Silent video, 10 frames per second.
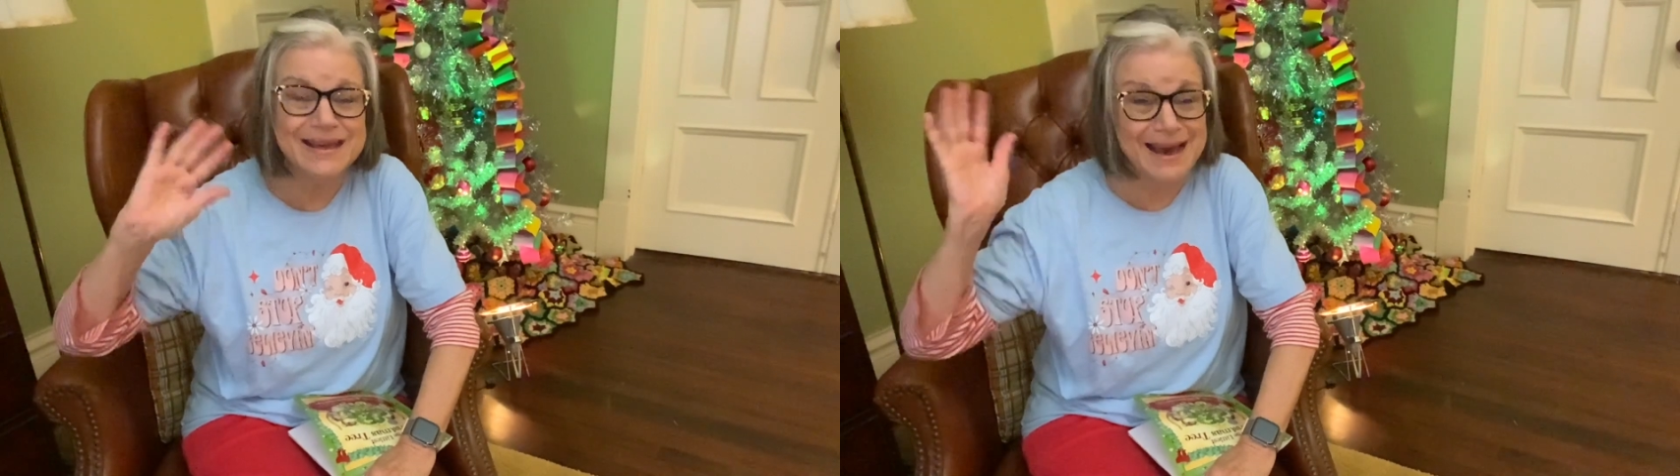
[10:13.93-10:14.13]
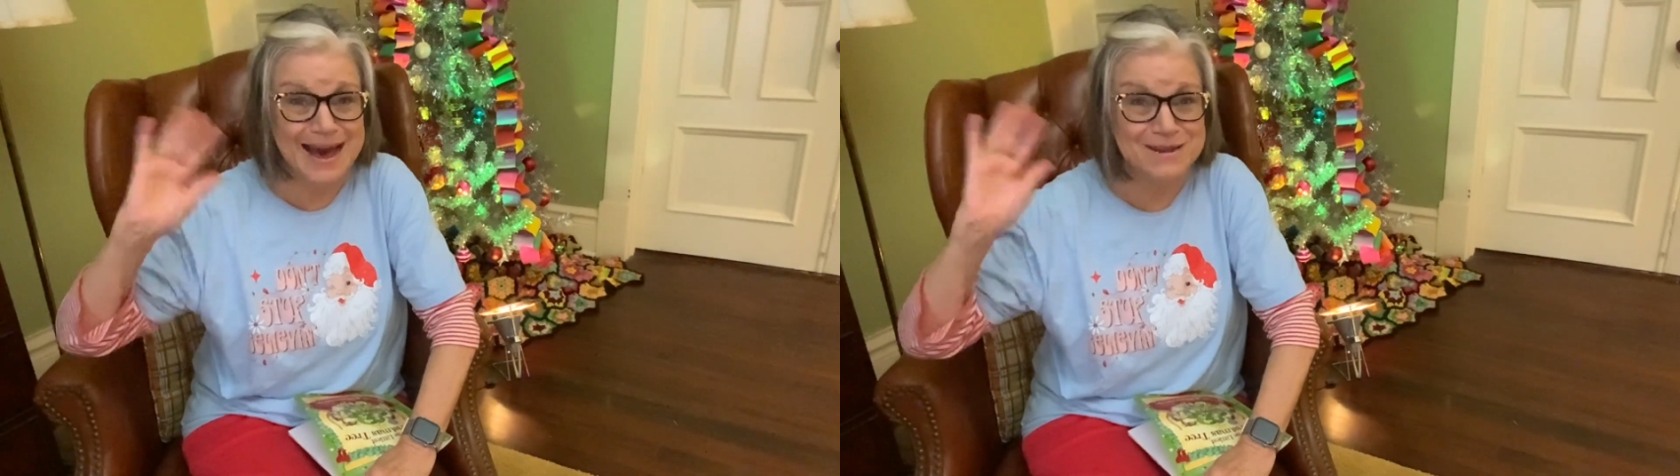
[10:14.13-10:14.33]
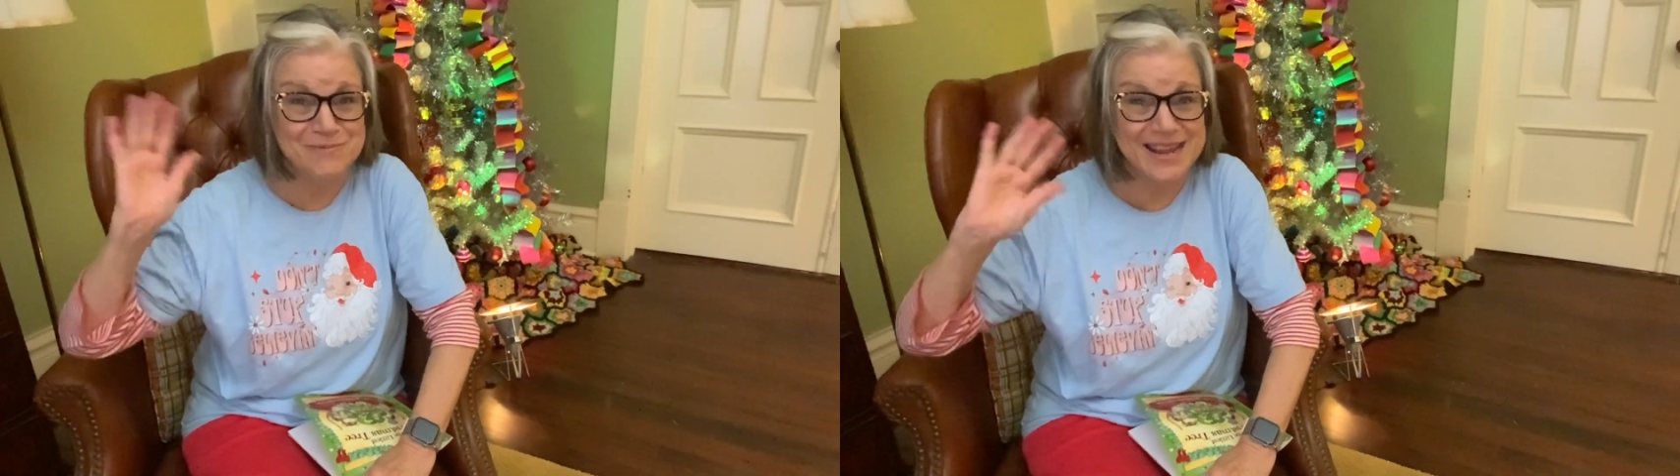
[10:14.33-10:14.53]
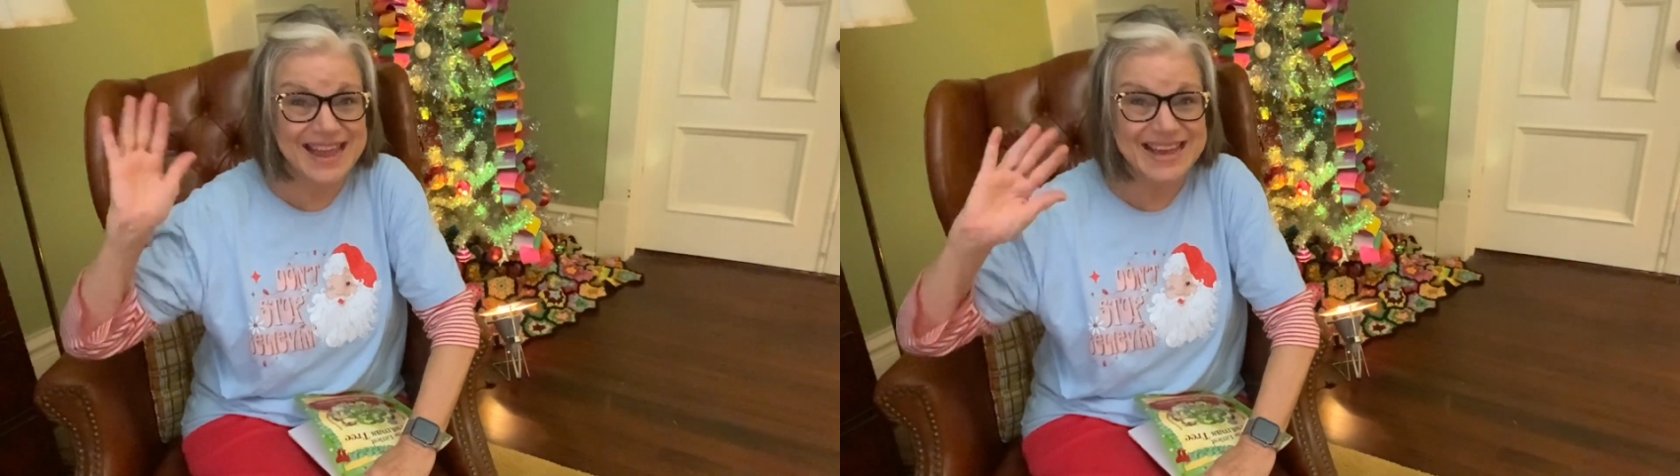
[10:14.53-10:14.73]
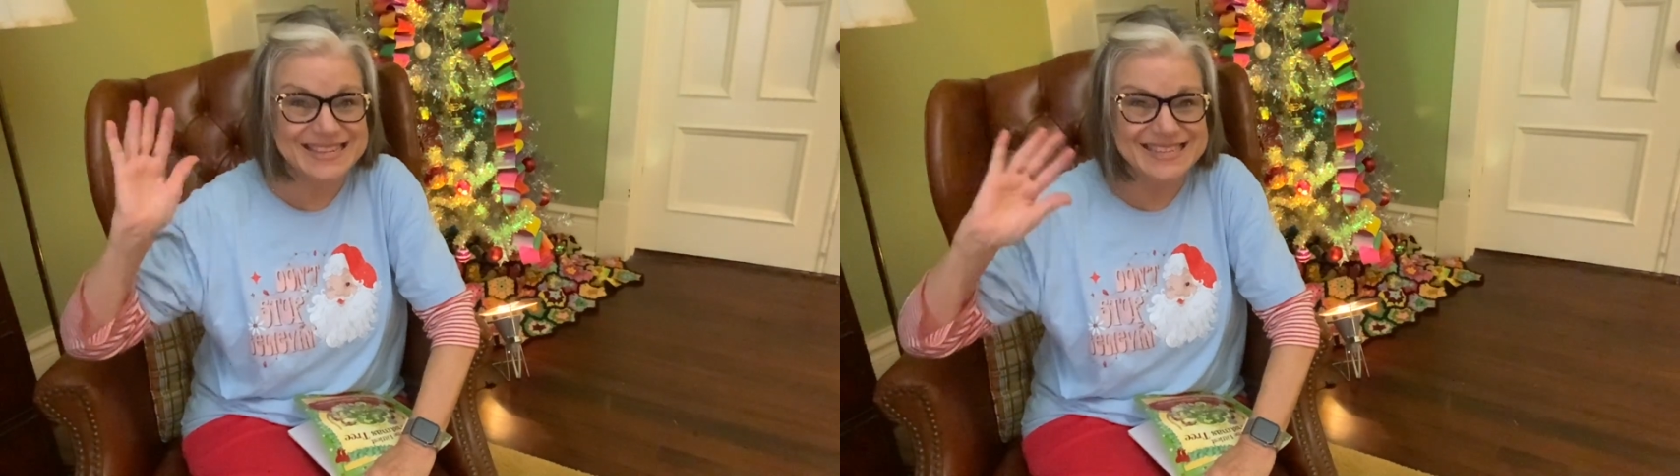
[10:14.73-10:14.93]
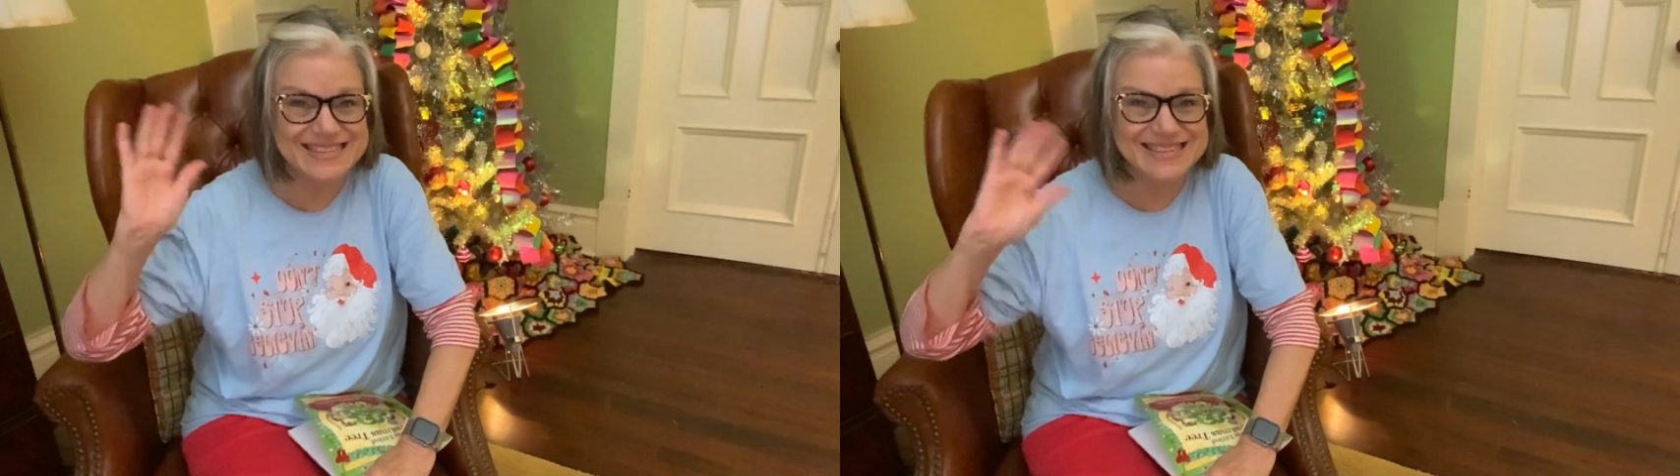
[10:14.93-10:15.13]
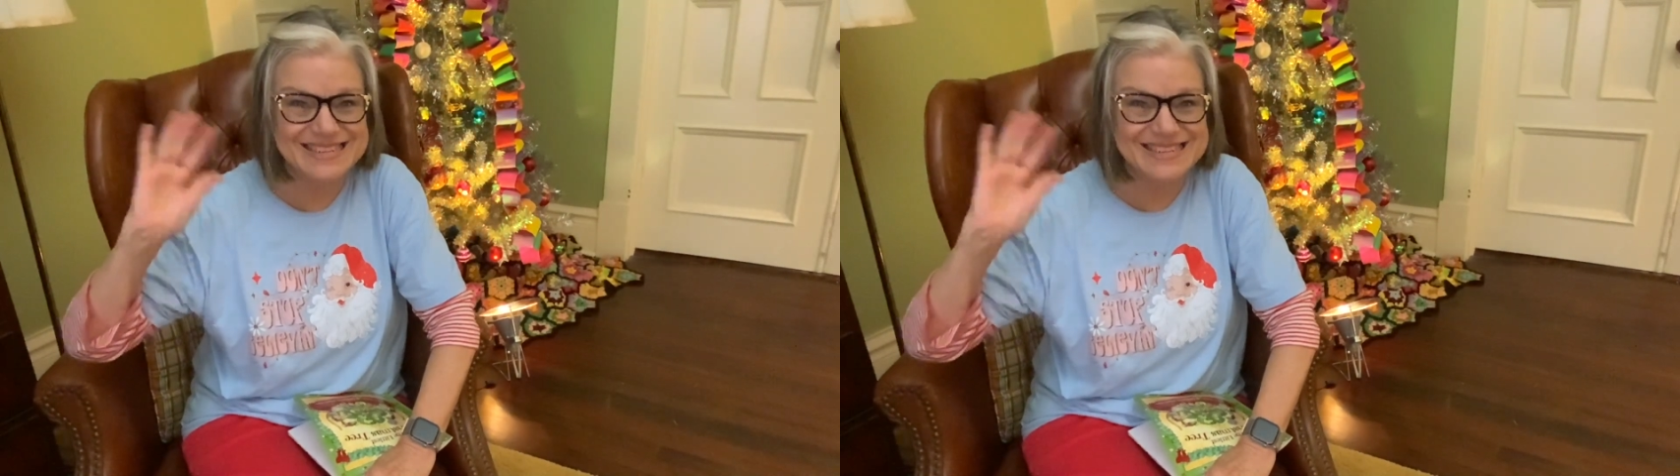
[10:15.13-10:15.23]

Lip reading: God bless.